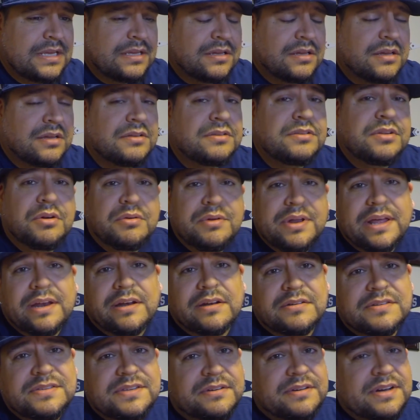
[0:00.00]

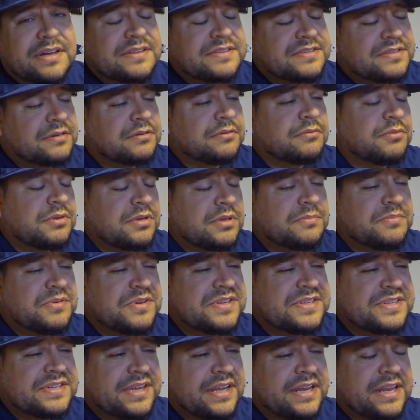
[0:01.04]
donators. All right, so really
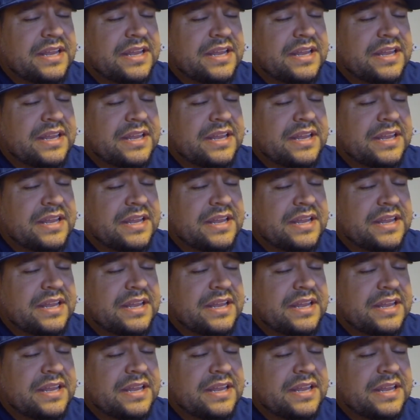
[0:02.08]
appreciate